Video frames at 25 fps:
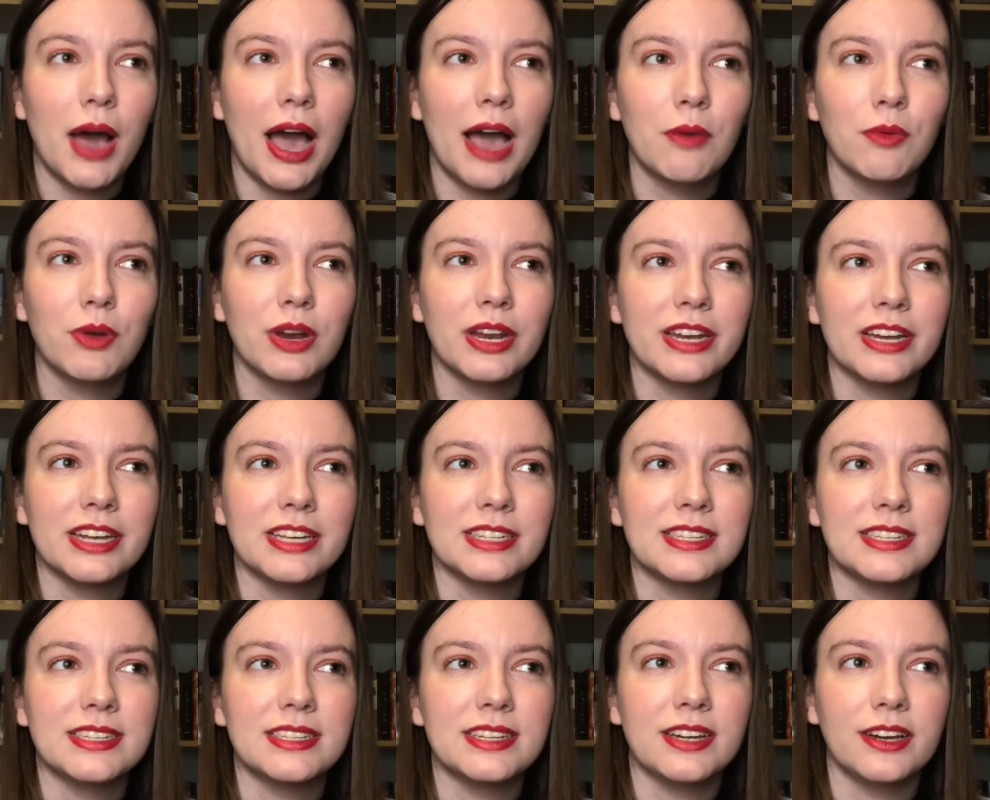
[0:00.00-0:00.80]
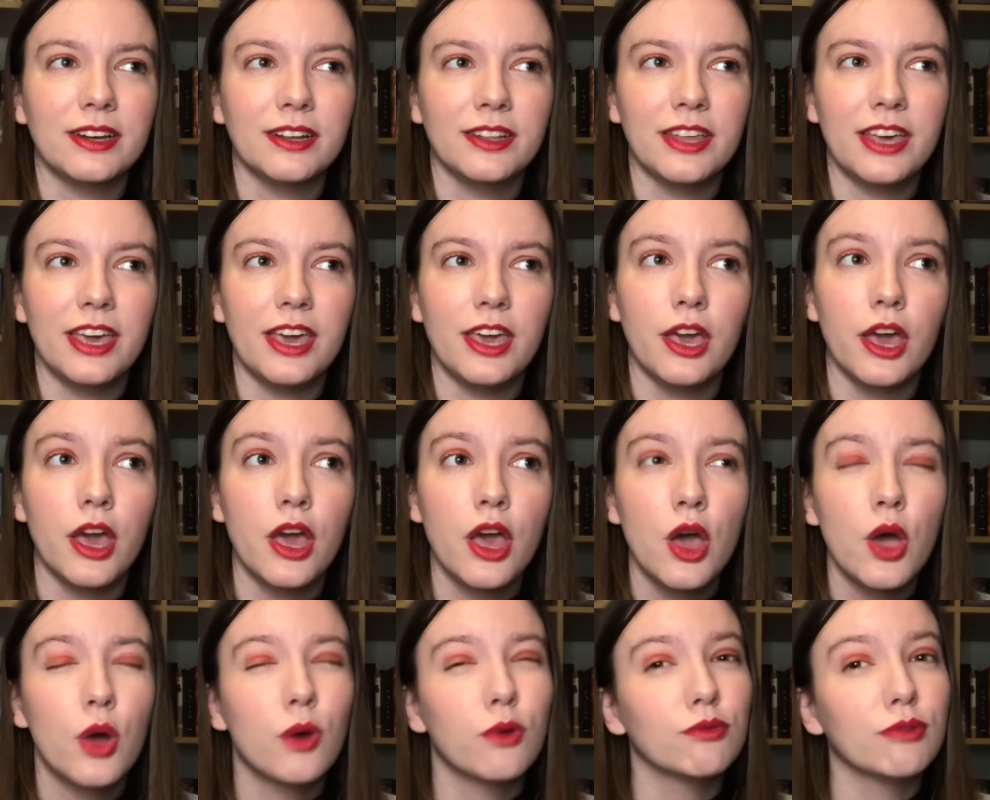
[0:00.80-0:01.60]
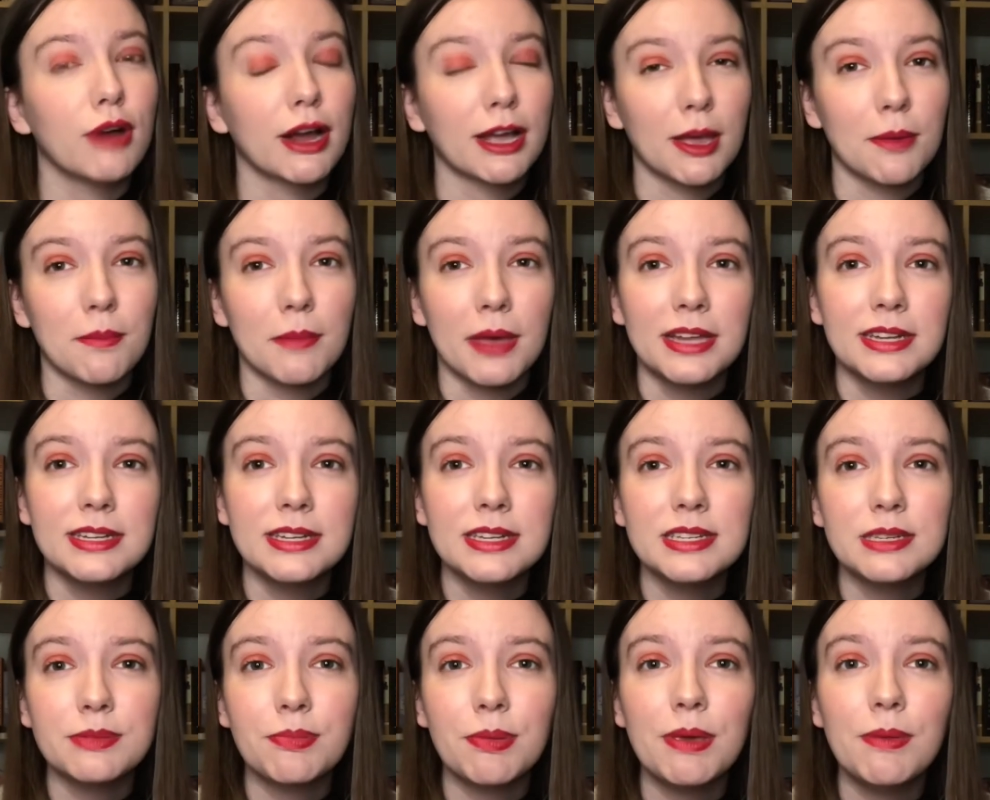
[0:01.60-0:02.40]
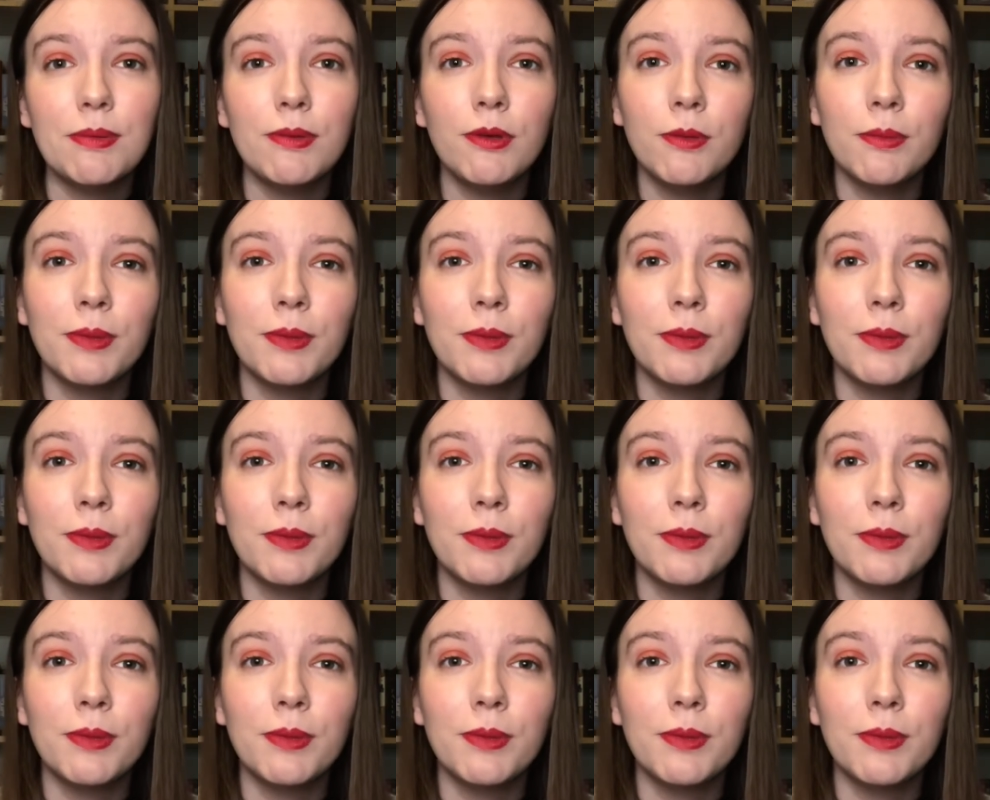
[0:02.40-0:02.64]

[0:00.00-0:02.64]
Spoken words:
I wouldn't necessarily recommend it to people,